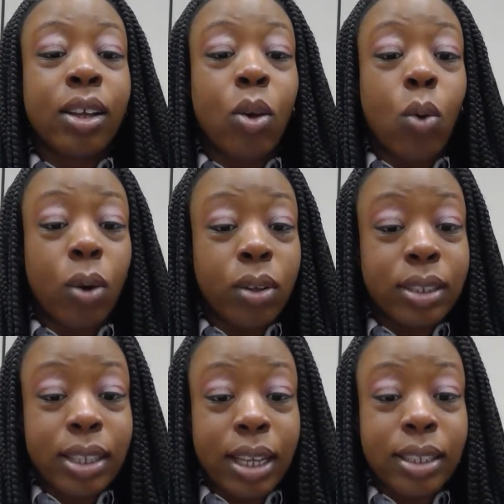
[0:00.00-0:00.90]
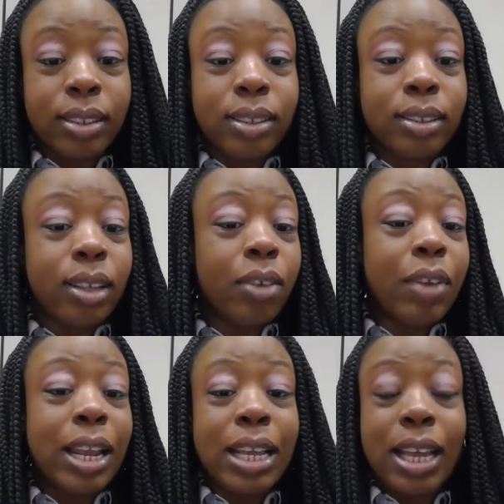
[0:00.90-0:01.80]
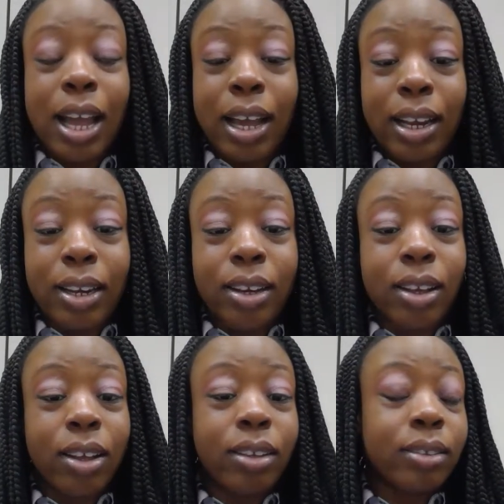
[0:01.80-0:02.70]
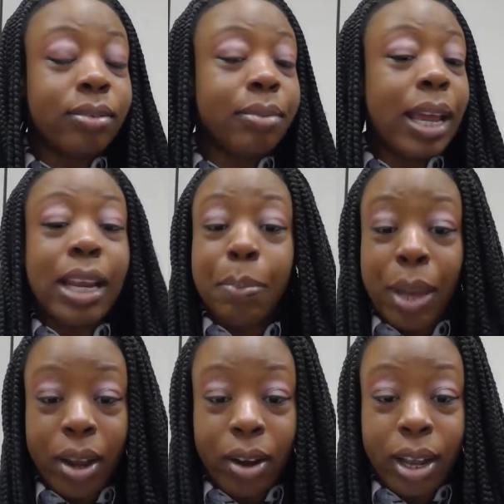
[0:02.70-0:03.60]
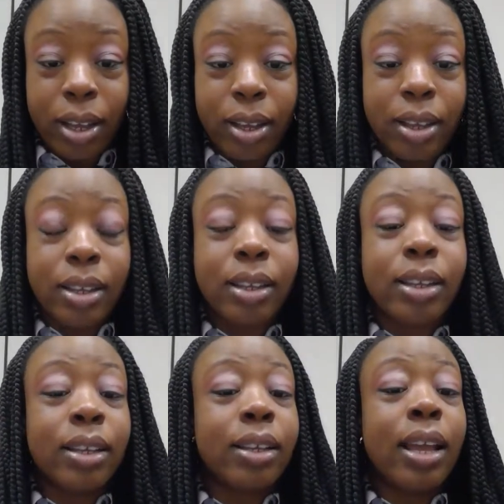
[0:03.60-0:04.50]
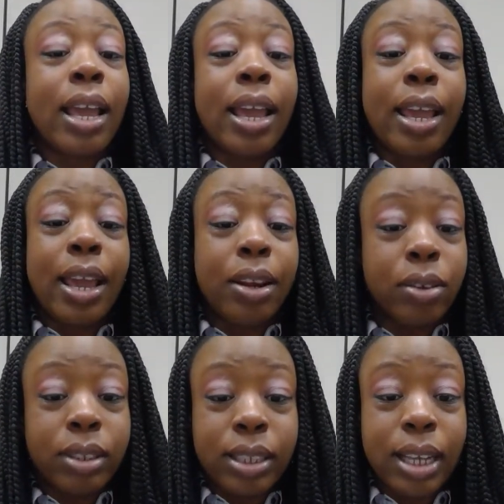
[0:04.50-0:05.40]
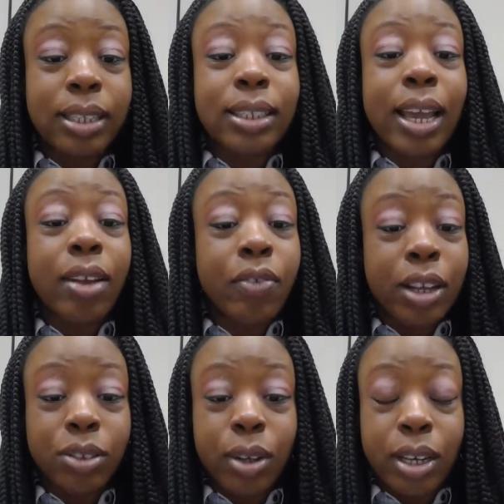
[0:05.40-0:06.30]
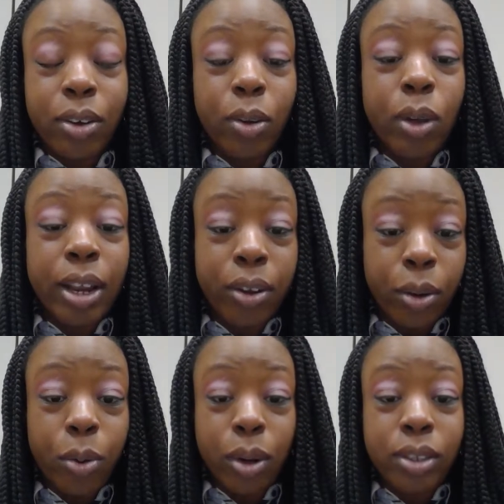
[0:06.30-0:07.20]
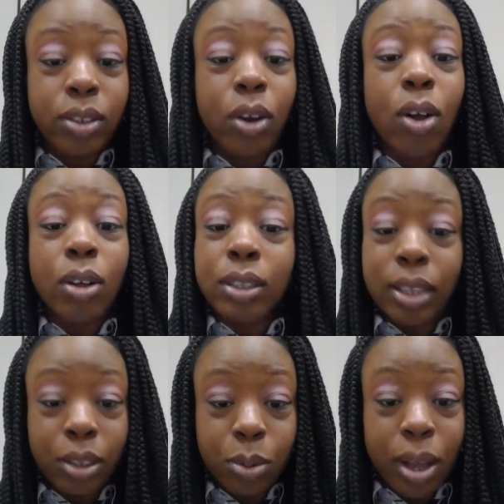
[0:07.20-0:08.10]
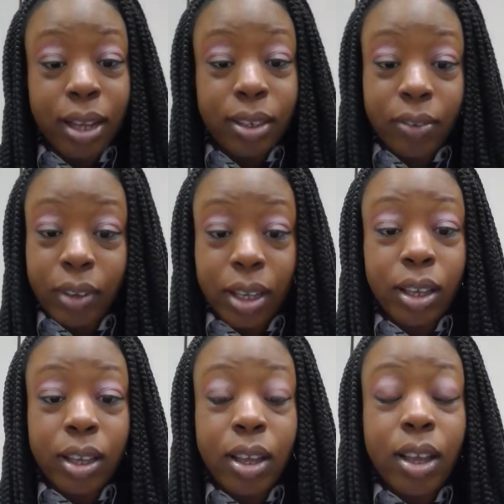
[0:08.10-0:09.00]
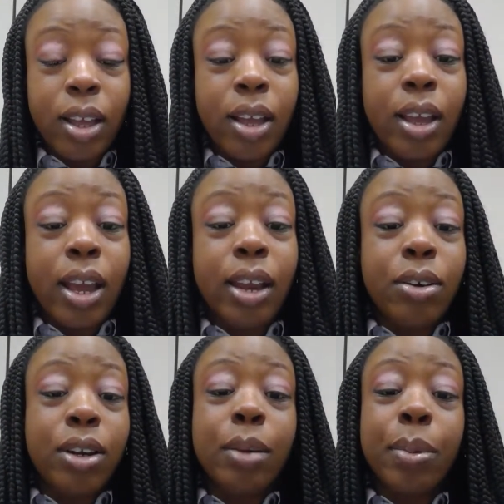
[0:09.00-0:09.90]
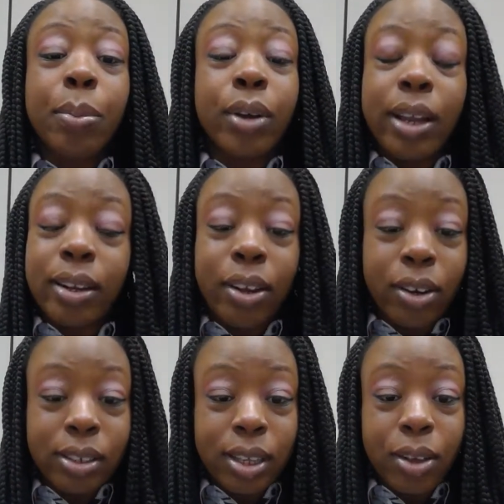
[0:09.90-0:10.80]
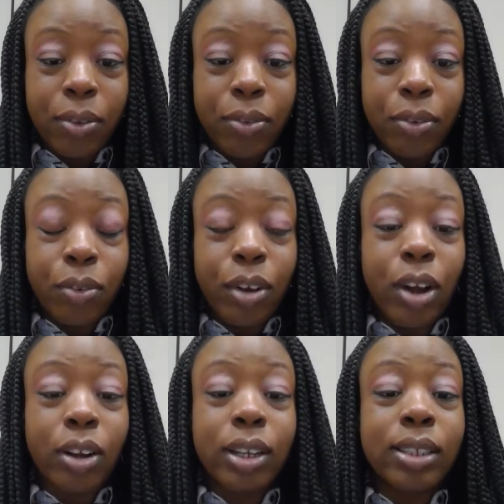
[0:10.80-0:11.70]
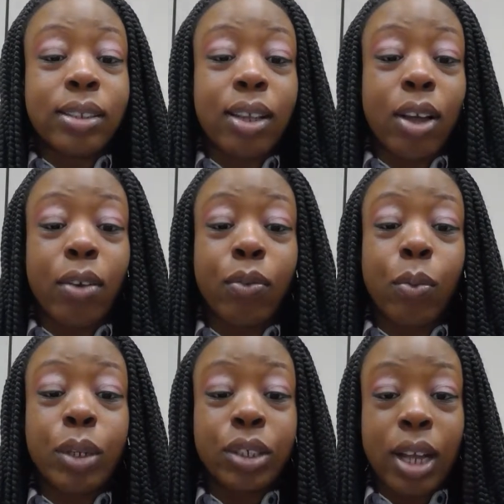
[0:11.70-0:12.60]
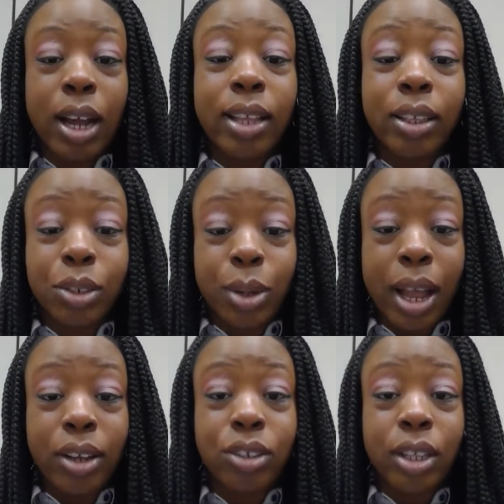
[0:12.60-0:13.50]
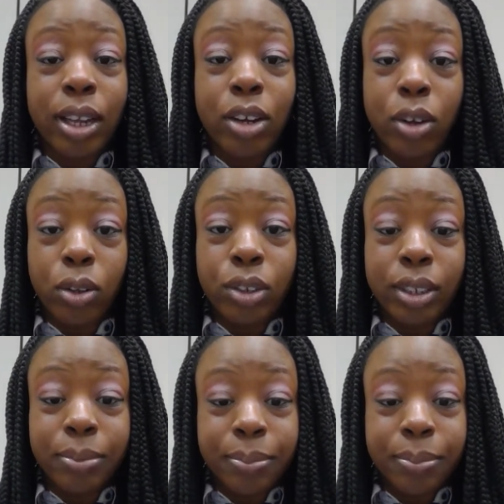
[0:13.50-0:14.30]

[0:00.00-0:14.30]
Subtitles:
oral sex of any kind, any pairing, anal sex, and vaginal intercourse are all sexual activity. And you need to be protecting yourself regardless of which kind that you actually indulge in.